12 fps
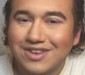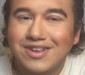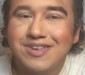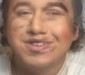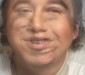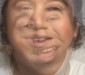
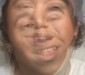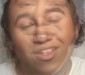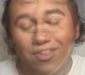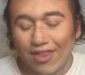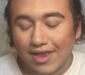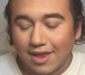Alright guys,
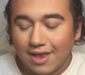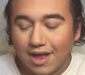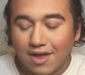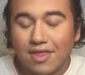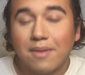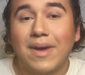so this is
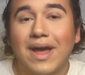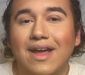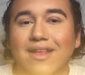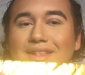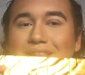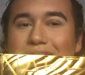how the
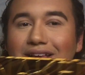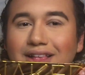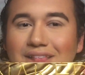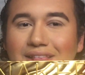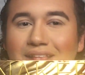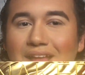box
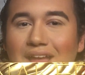looks.